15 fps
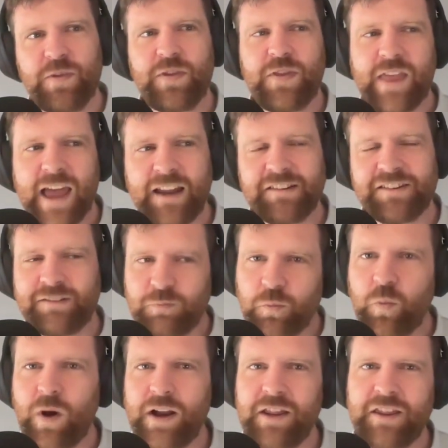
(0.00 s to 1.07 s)
that's
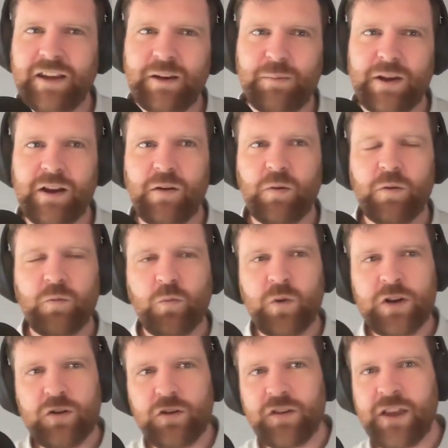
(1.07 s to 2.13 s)
one thing, but
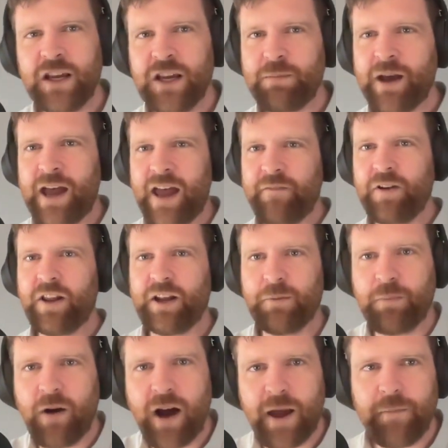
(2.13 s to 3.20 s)
when you think about having like a
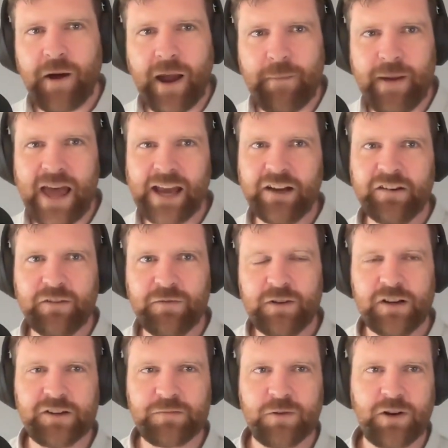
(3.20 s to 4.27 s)
PyPi package, a
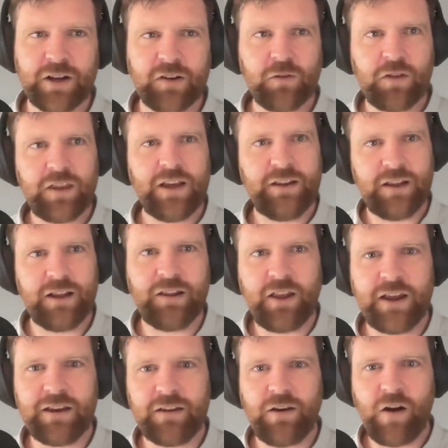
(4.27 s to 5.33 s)
finished product, you would think that
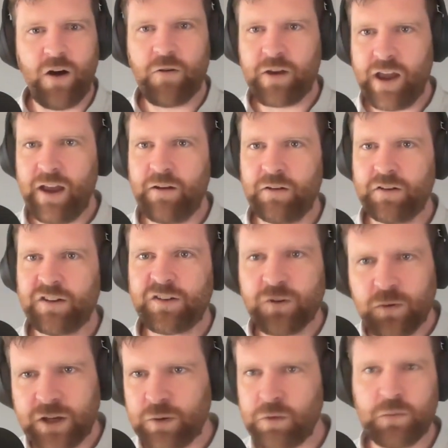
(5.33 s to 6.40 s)
like, okay,
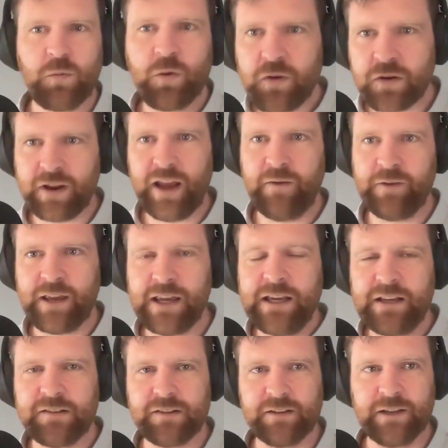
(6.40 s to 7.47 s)
surely we wouldn't have
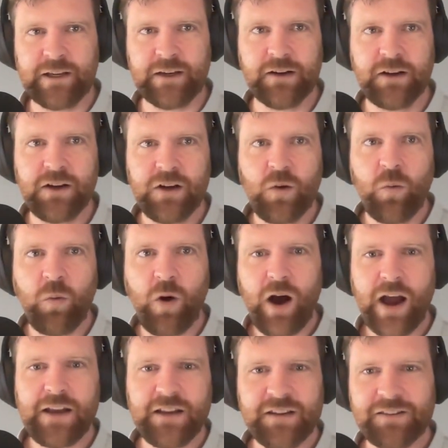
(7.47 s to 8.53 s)
keys in there.
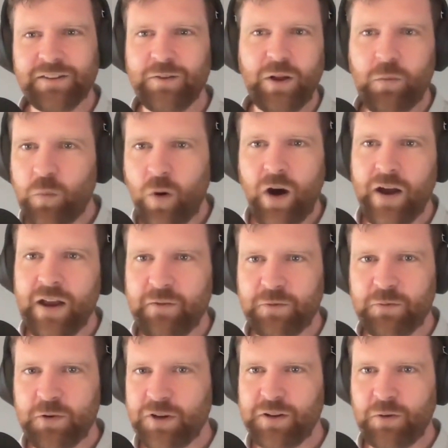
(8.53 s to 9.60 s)
Why
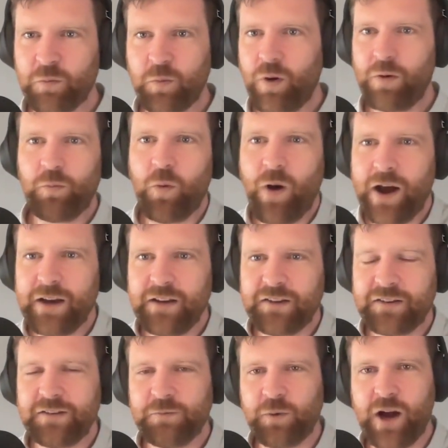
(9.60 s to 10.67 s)
from your experience, why
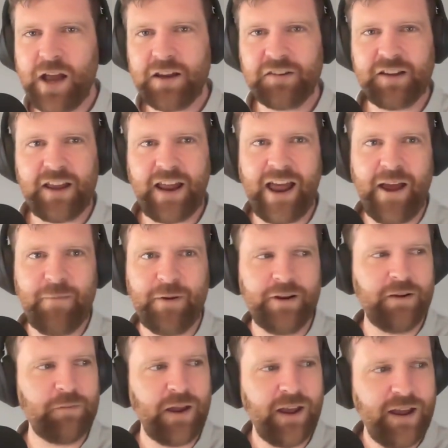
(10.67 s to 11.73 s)
does that happen?
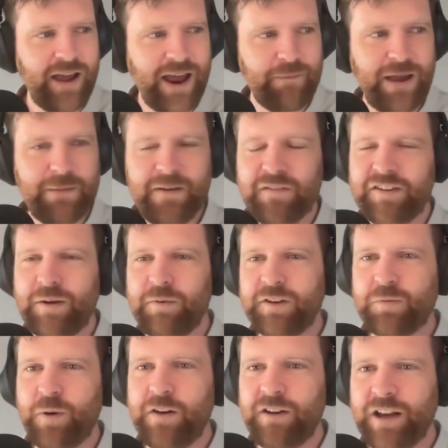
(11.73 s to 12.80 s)
And maybe if
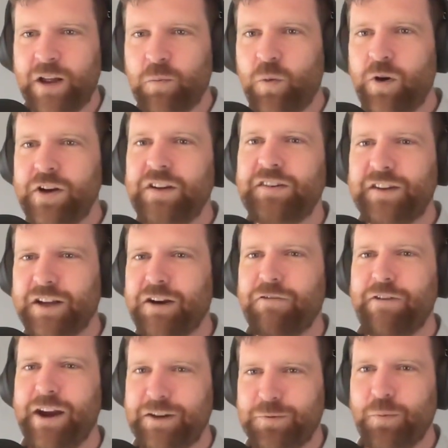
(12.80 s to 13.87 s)
someone's wondering, like, what is the
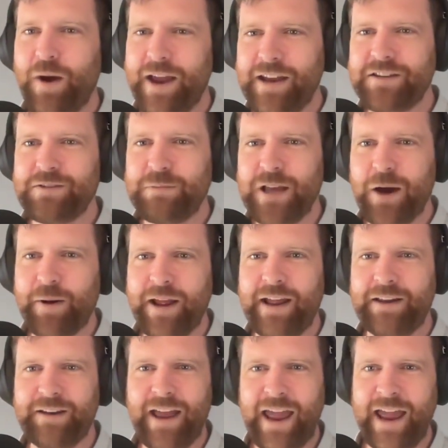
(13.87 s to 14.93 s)
correct way to be able
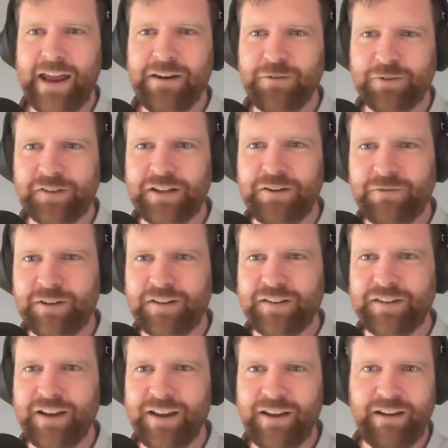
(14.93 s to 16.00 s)
to handle secrets